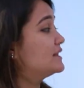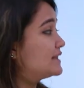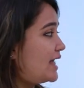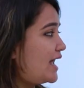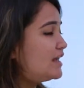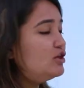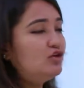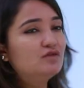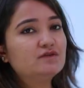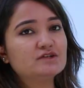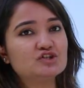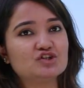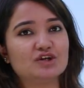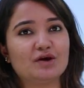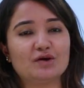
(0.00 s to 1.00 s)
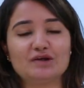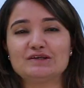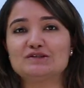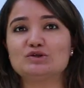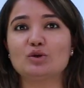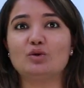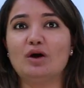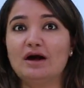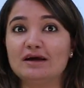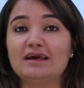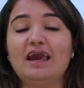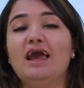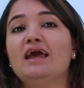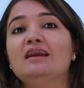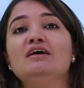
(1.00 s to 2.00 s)
Thank you for sharing. So
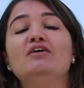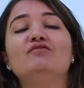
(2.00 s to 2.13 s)
again,